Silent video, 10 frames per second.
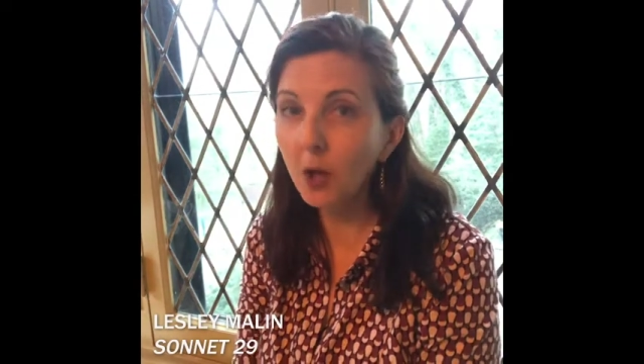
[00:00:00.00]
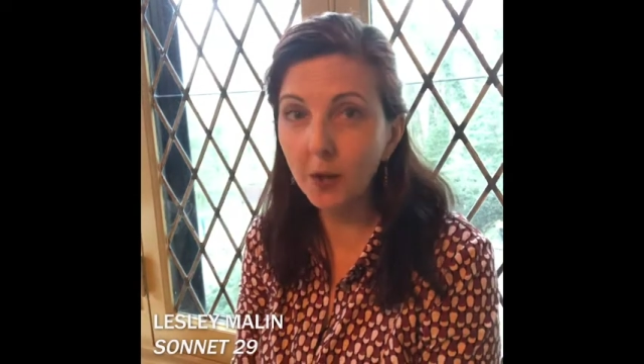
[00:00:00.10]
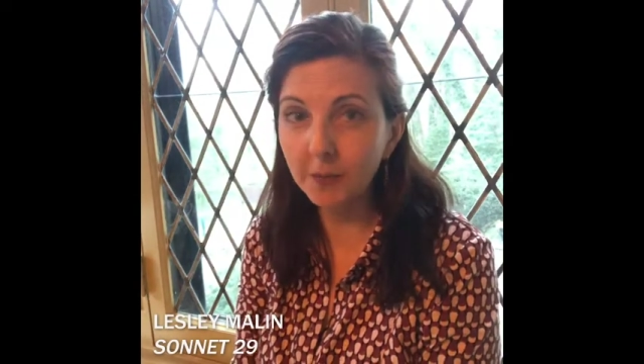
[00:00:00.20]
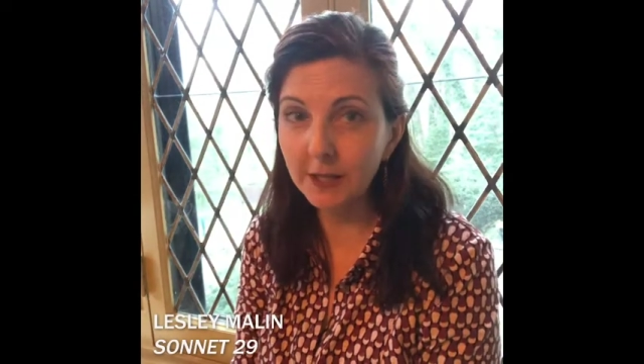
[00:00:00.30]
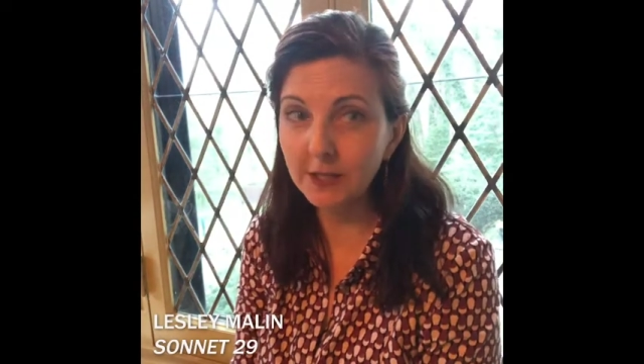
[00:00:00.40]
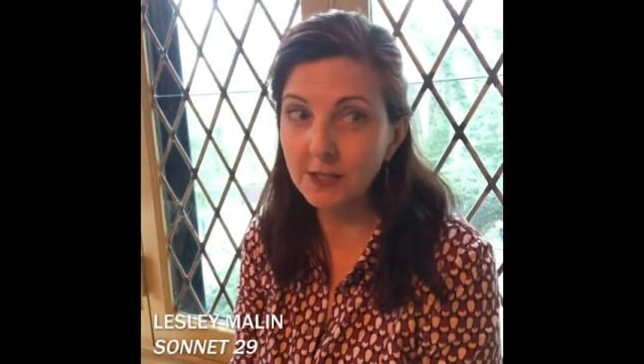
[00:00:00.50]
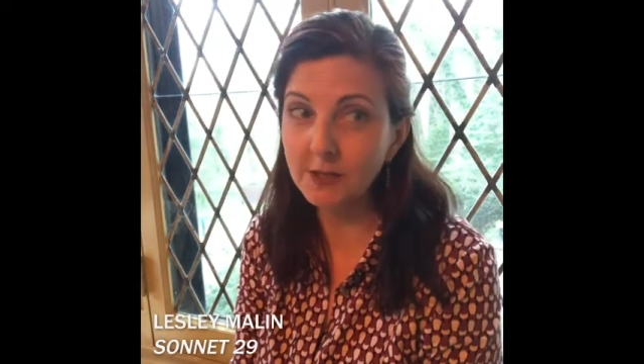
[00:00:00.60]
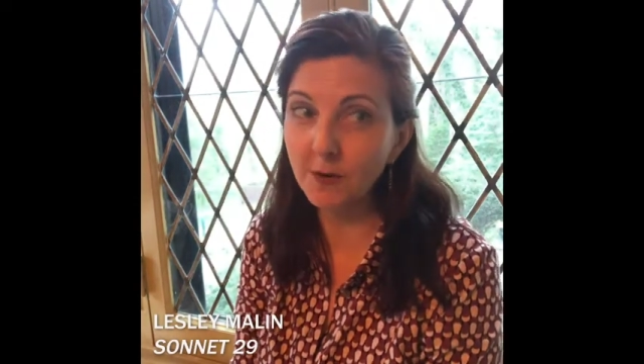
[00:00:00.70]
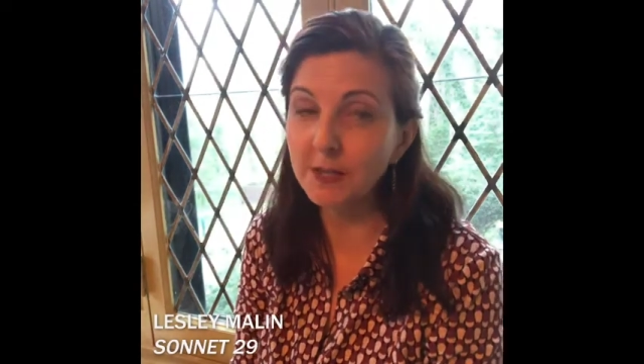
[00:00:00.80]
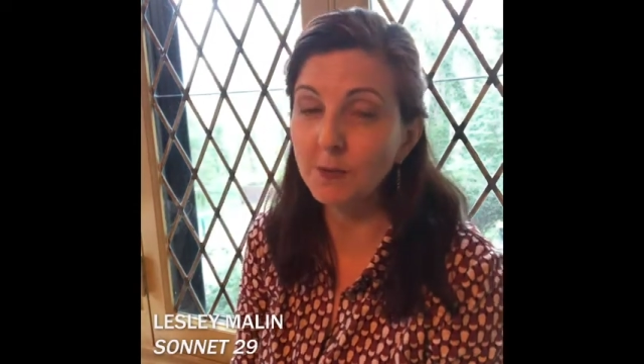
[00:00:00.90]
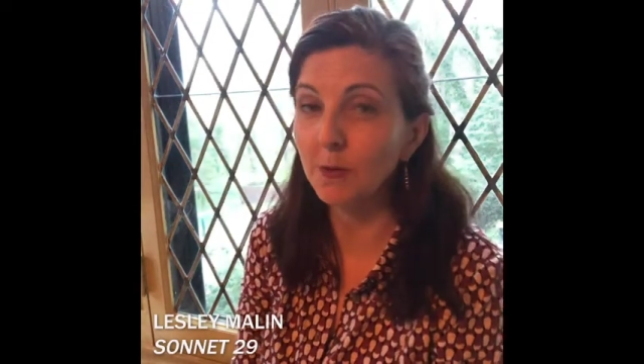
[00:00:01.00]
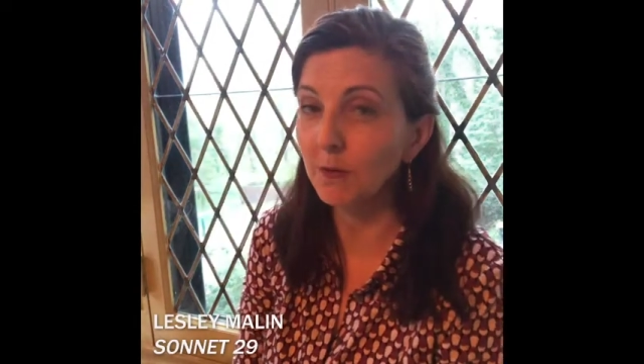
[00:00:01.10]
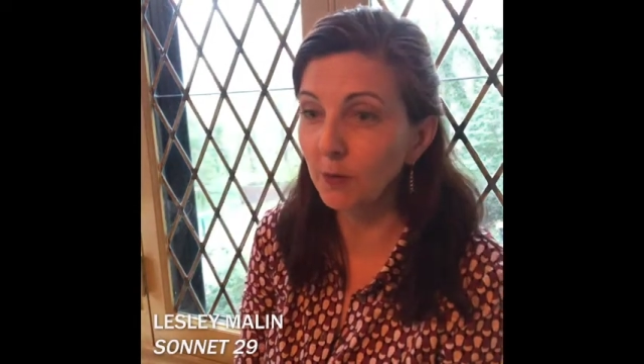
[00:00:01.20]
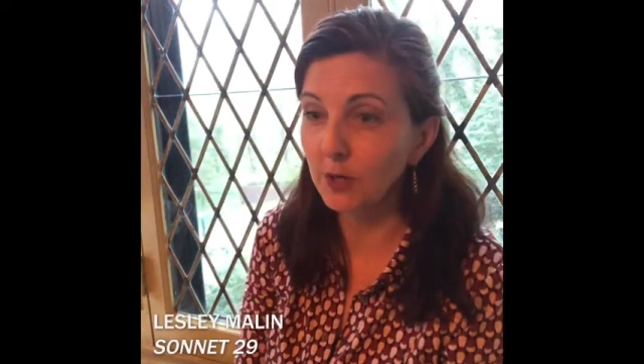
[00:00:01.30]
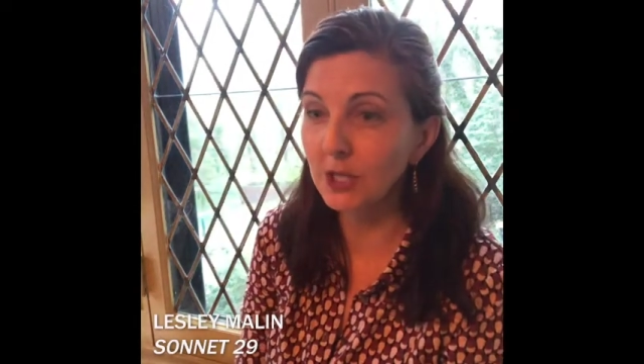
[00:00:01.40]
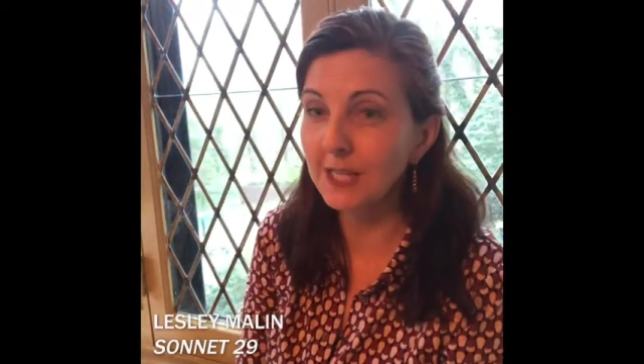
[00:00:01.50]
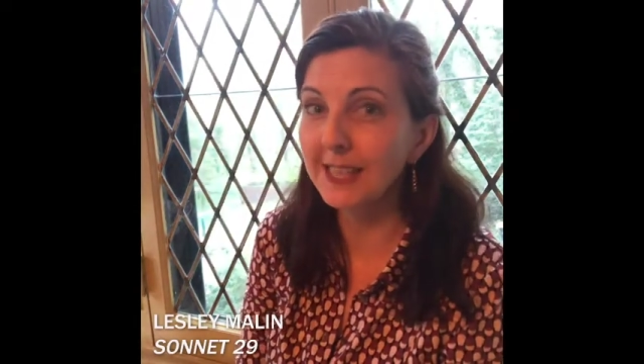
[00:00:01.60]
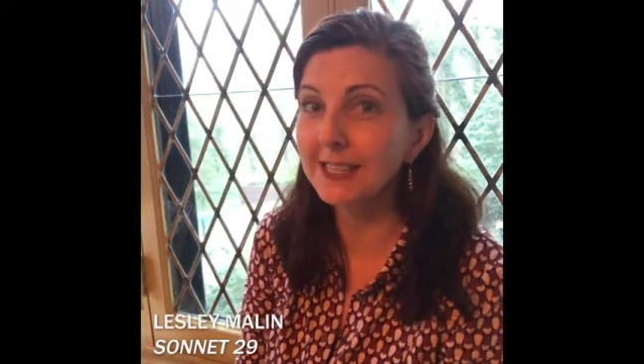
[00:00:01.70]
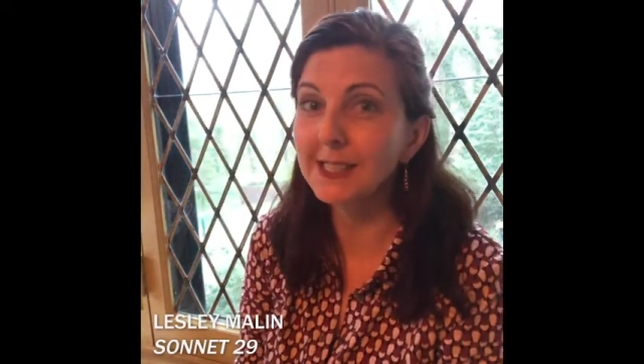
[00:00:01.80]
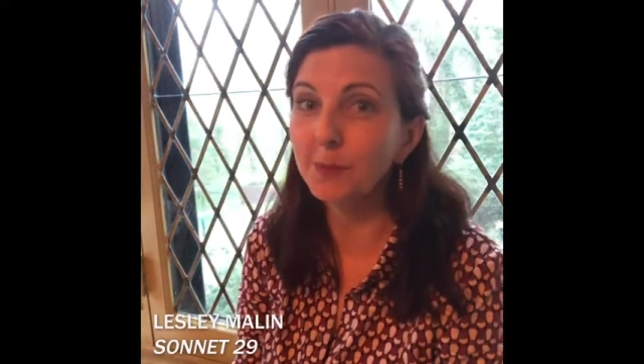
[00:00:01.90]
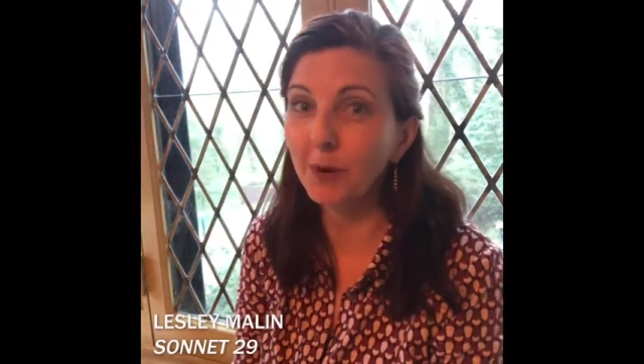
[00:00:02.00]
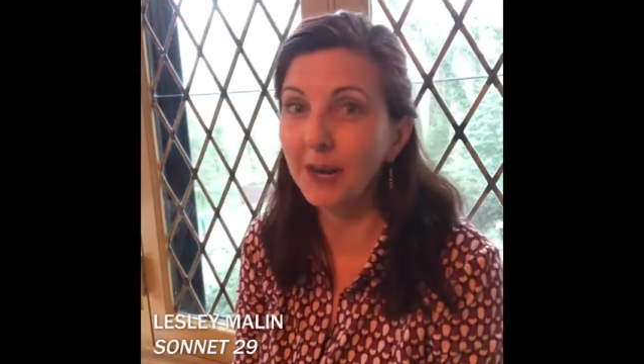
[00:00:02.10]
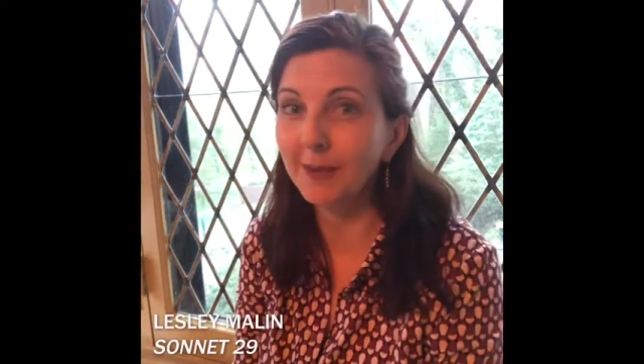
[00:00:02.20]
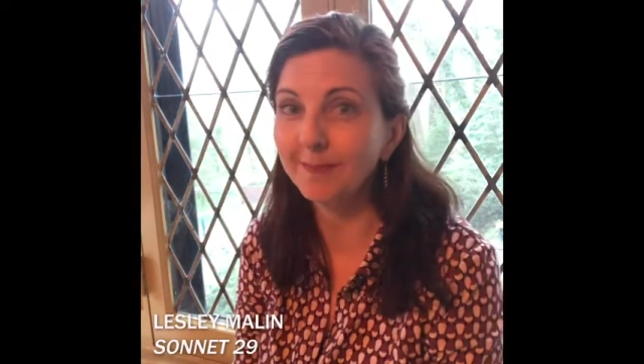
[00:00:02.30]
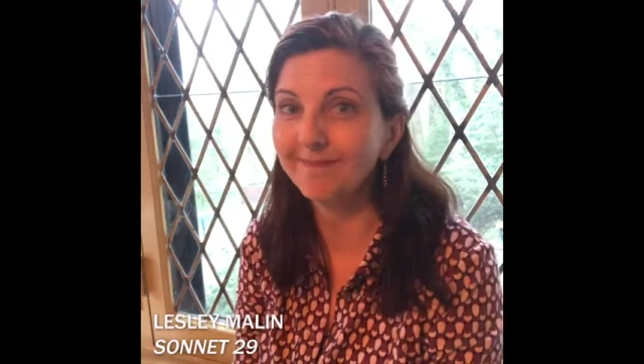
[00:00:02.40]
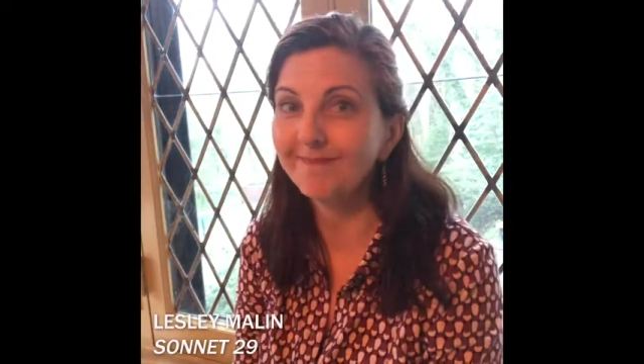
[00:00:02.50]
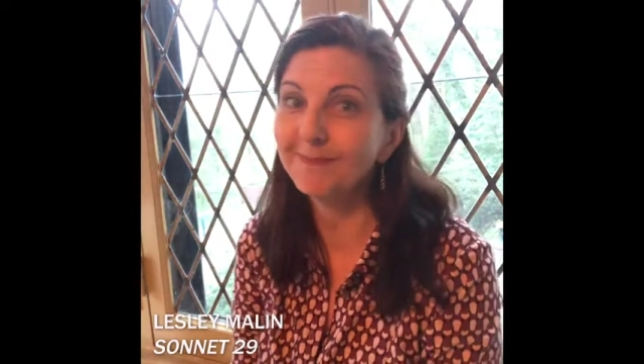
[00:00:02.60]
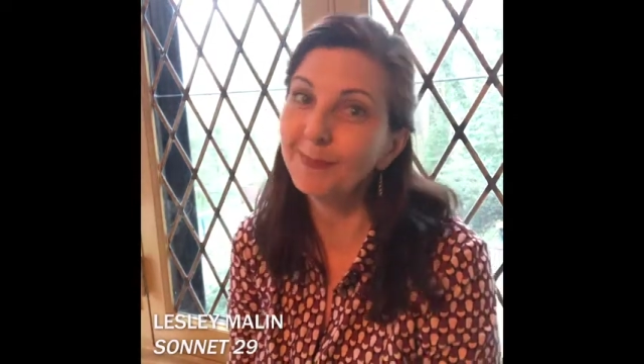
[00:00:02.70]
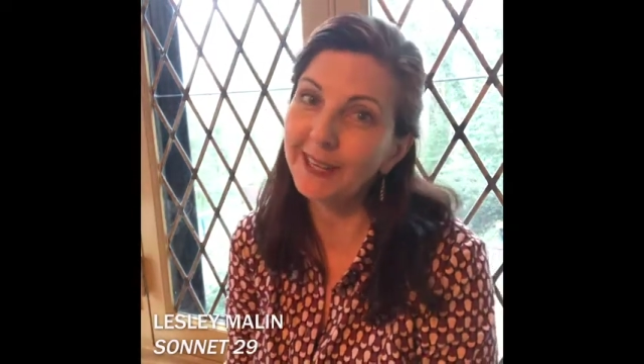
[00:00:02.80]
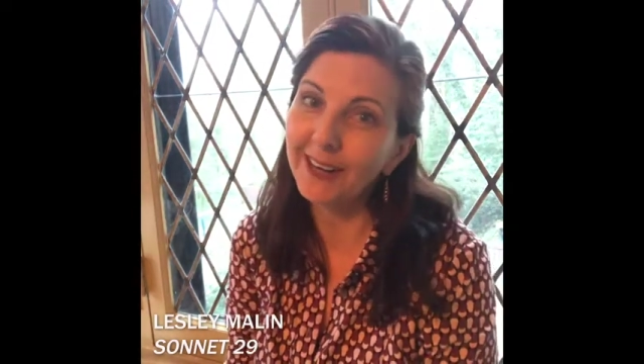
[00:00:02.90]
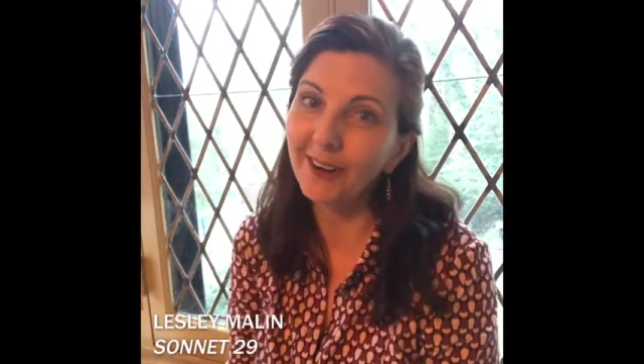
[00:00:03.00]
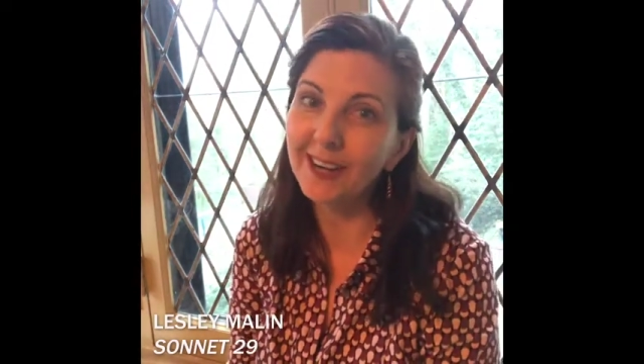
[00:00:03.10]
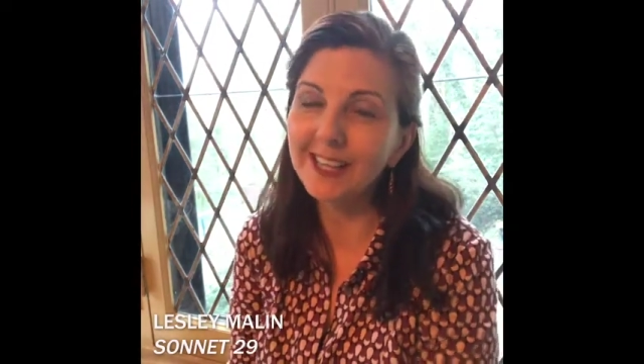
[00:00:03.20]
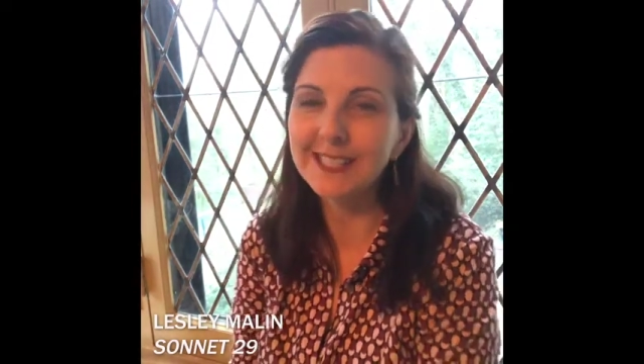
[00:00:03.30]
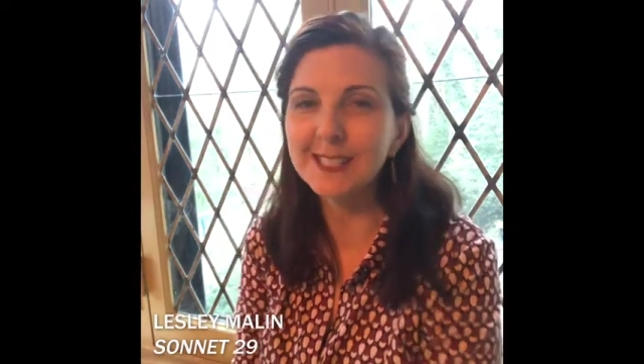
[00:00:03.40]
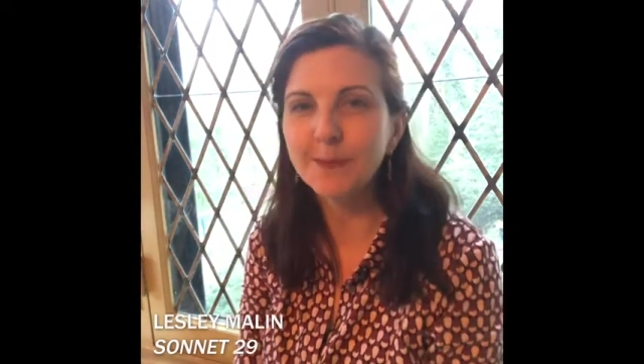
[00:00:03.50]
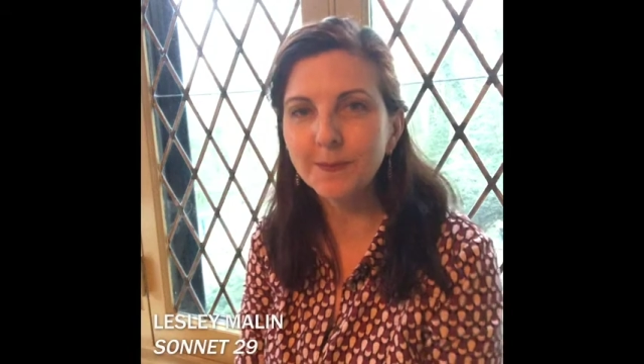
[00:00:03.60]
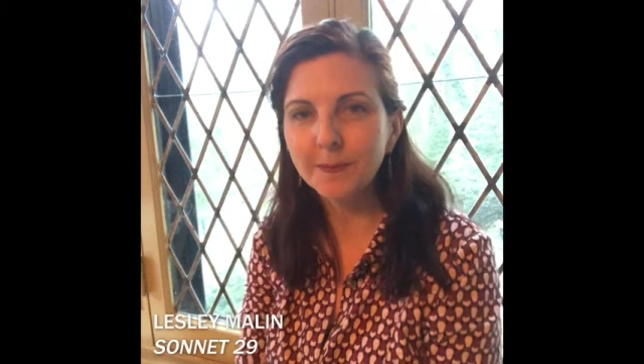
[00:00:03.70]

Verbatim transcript: all be in disgrace with fortune this spring, but here it is.